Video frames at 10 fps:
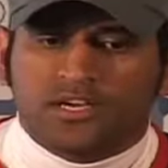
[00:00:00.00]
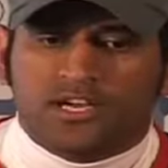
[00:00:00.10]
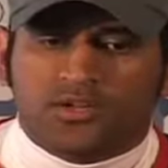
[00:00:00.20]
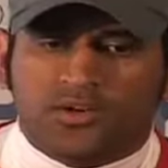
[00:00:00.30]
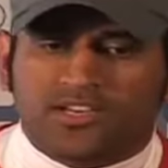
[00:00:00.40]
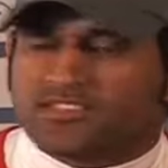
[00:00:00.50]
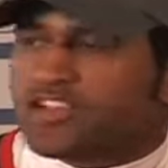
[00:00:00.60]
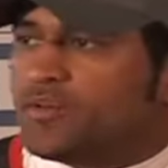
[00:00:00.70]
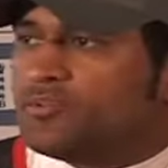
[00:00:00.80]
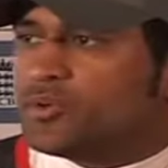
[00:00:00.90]
you know, it has
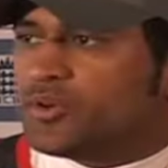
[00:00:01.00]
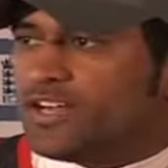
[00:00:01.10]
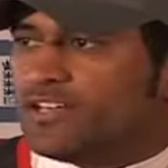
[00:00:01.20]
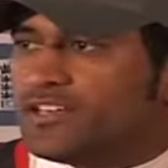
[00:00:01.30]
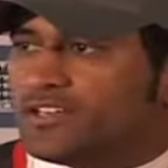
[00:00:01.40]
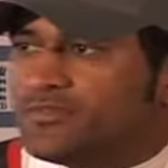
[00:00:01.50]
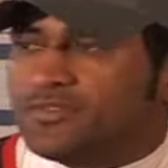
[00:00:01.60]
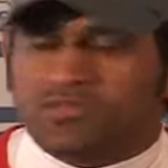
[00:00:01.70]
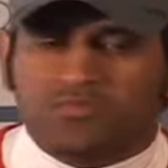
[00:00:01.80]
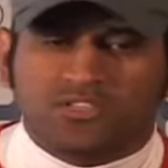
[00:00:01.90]
come together,
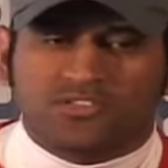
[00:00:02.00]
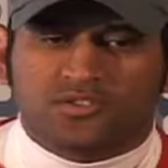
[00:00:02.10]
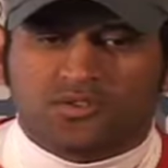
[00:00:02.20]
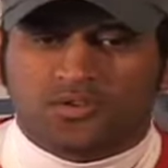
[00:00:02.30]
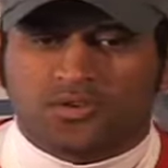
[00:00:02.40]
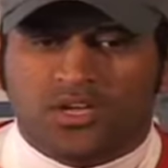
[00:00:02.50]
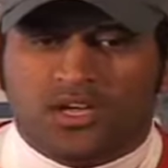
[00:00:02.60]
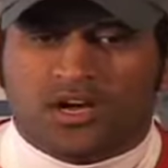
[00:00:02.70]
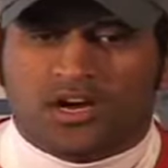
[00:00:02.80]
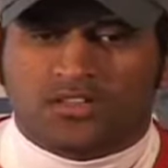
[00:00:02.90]
which means, you know,
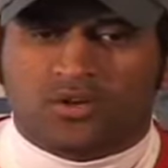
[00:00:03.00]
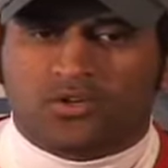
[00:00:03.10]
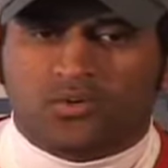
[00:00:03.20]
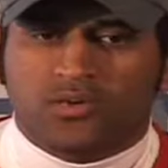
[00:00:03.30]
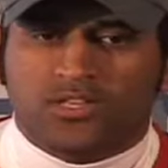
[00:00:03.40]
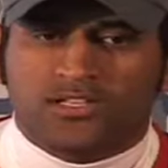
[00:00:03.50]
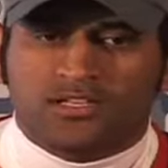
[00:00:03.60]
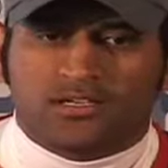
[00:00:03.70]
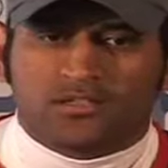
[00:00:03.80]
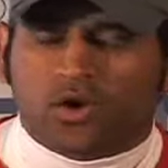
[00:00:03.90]
not only
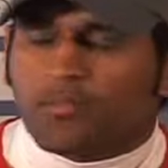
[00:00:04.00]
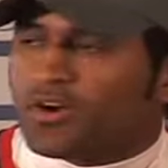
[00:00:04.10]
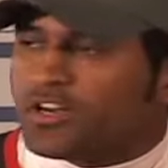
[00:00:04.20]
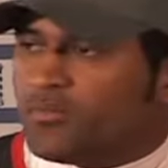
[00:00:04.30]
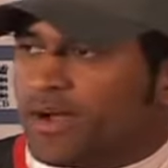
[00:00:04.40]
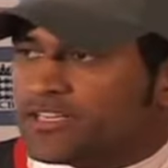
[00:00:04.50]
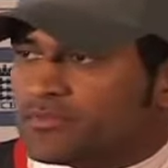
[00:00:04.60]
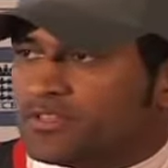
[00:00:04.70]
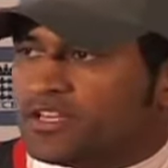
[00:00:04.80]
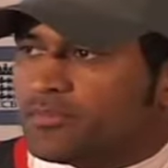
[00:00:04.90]
the top order
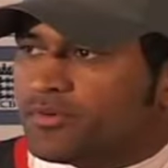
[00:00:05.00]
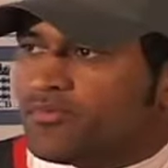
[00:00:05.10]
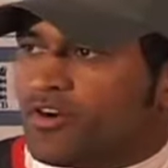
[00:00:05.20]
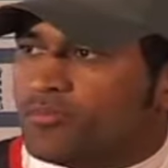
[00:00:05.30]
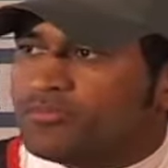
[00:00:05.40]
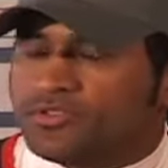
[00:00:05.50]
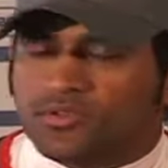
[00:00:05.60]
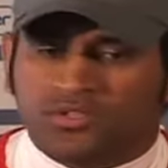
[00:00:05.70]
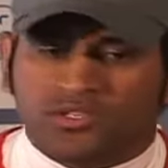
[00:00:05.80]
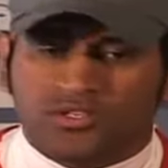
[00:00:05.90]
batsmen, they perform, you
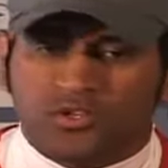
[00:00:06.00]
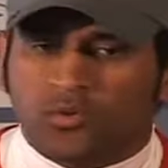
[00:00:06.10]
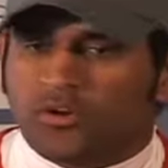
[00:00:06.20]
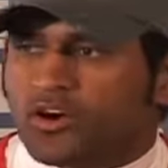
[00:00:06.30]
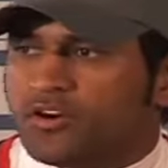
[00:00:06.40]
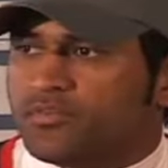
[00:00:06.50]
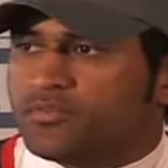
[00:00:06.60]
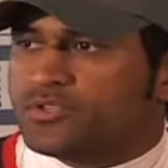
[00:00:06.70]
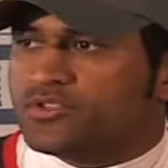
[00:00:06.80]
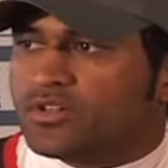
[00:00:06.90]
know, the lower order
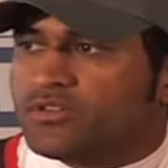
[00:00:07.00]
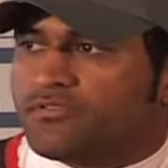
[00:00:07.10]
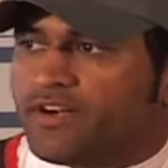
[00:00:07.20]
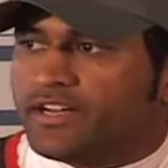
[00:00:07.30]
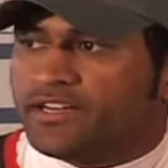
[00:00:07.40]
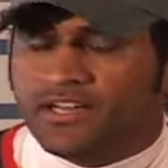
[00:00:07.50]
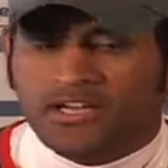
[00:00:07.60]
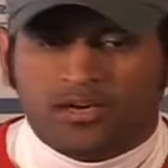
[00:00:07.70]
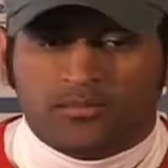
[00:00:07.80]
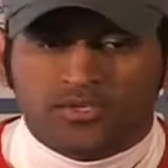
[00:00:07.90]
puts on a fight,
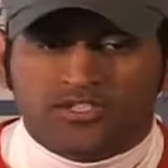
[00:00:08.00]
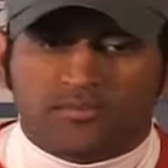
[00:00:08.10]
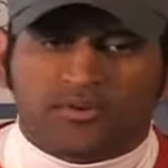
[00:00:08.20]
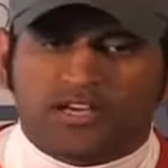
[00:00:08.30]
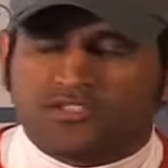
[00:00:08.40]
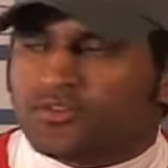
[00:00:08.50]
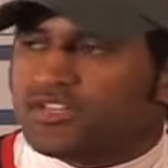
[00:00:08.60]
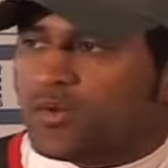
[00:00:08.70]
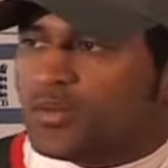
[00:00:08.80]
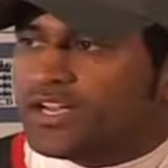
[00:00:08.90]
puts a price on
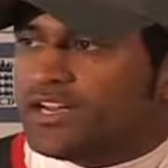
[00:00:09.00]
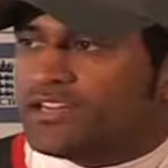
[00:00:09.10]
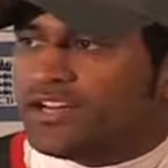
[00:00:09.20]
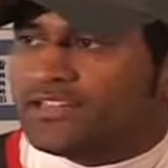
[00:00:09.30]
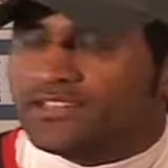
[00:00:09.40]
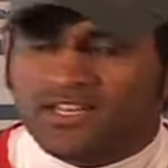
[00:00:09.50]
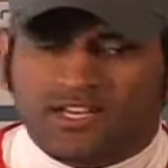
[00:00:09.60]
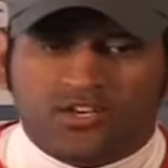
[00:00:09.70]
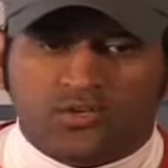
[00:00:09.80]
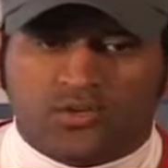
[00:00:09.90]
their wicket and,
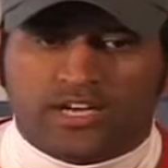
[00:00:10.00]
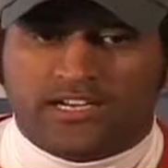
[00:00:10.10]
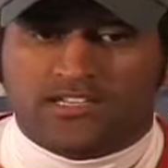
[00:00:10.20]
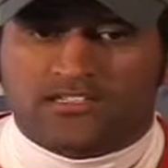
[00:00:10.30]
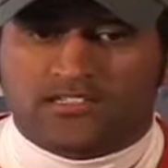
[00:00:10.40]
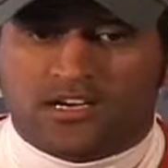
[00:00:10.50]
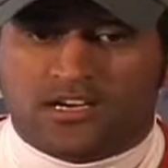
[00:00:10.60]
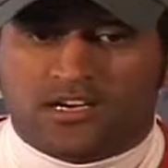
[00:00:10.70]
you know, get us